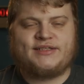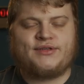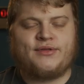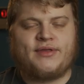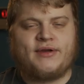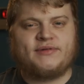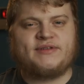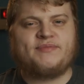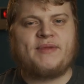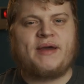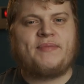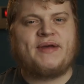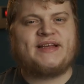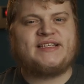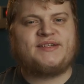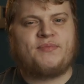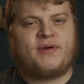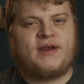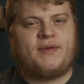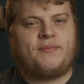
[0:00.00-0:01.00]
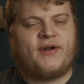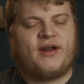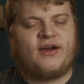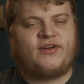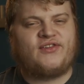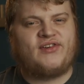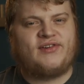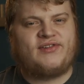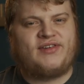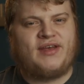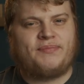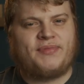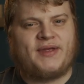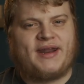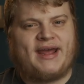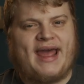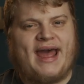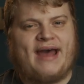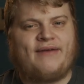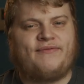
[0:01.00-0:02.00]
So there was my best pre-production tip
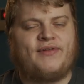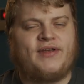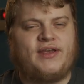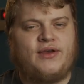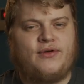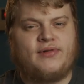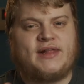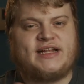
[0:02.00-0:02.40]
that I have for you.